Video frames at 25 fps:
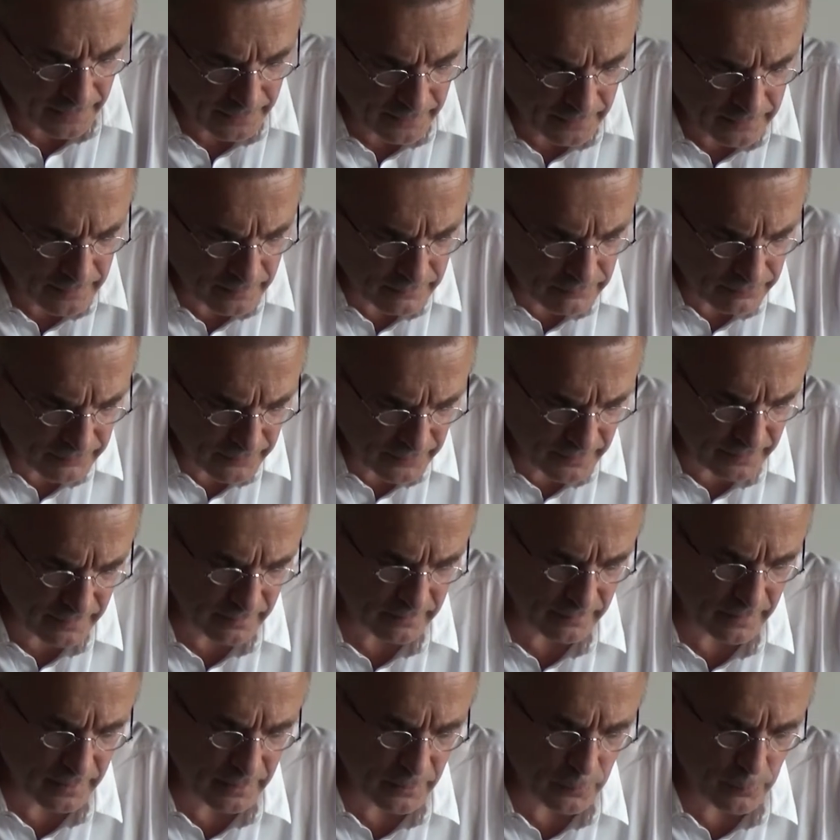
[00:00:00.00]
that the
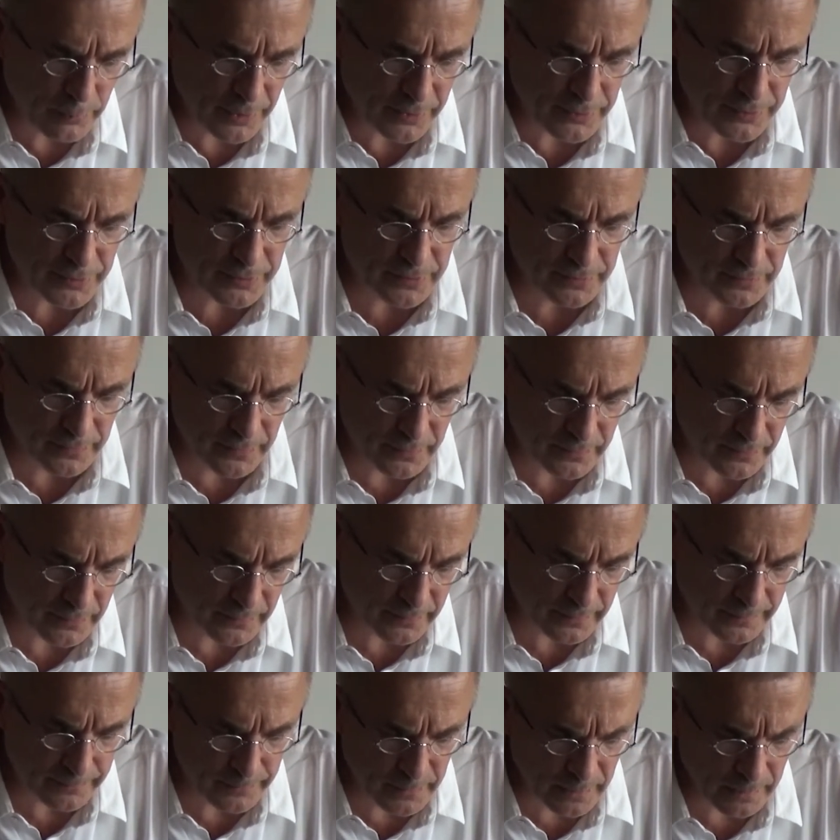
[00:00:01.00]
criteria in
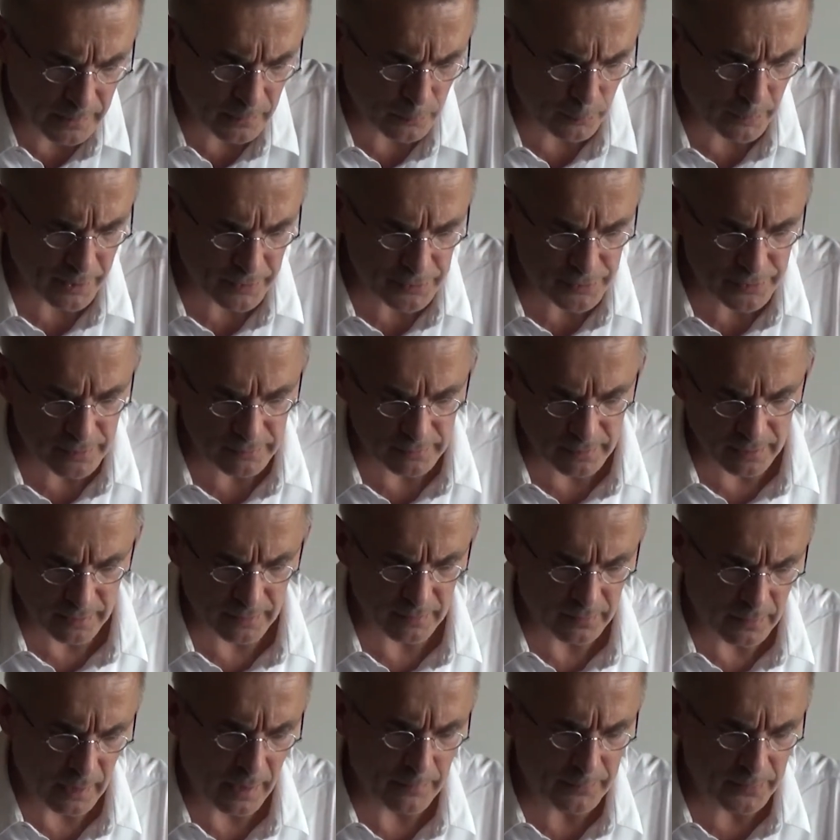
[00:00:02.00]
question are
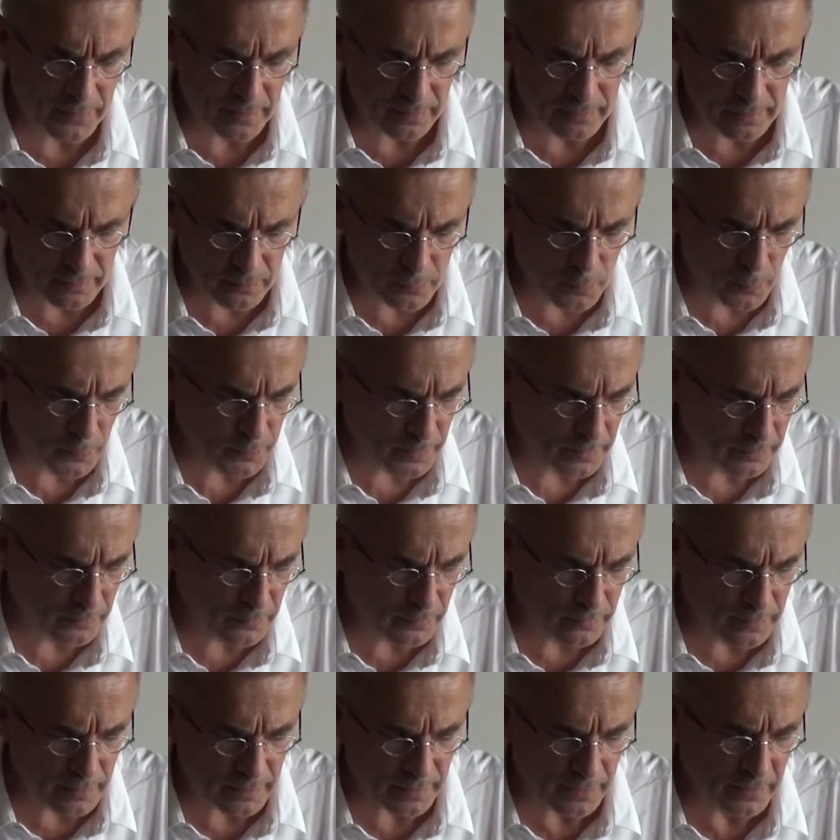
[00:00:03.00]
adapted according
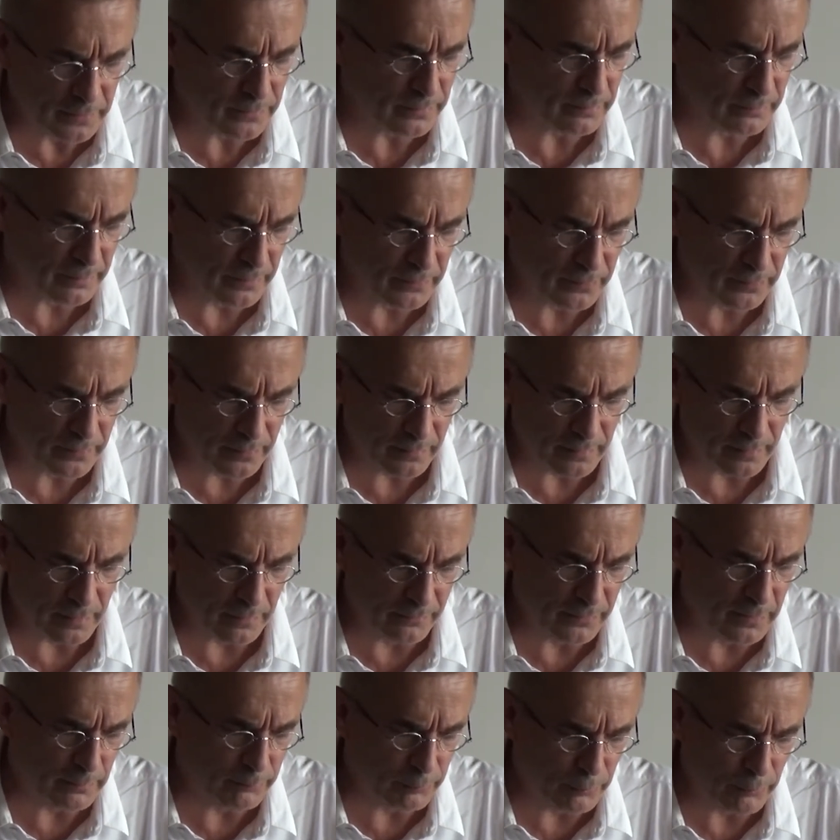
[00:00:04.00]
to the interests
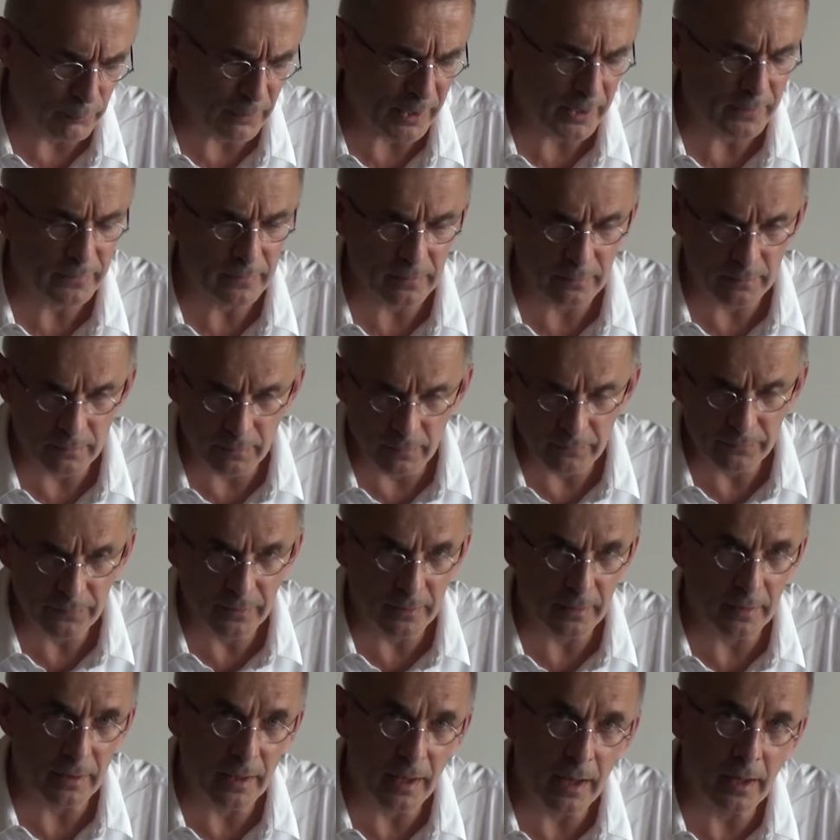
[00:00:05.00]
of the provider of
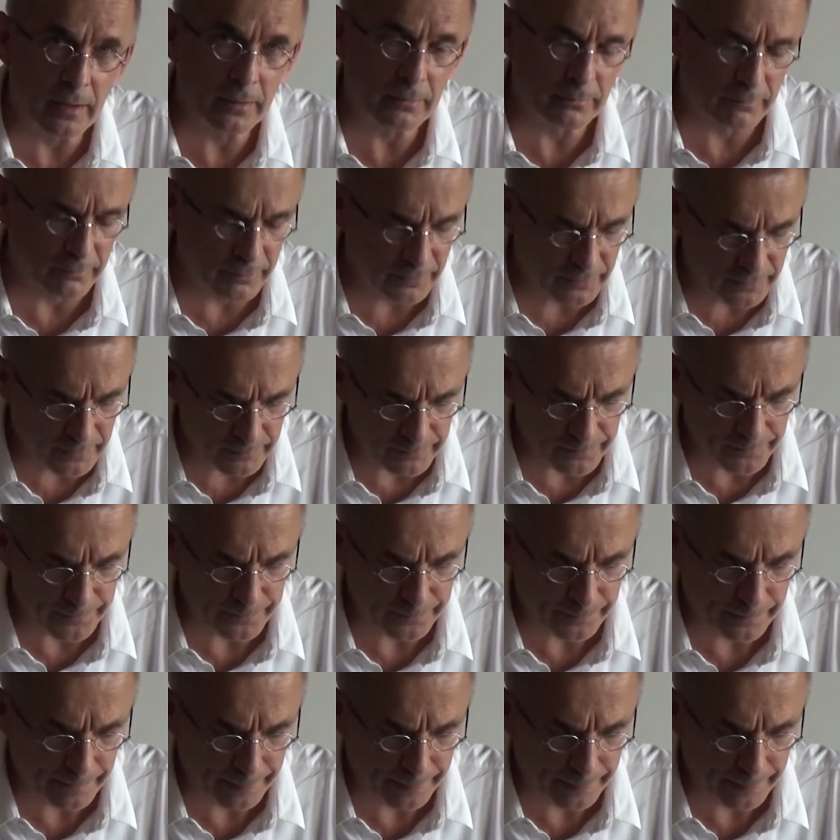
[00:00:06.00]
the algorithm.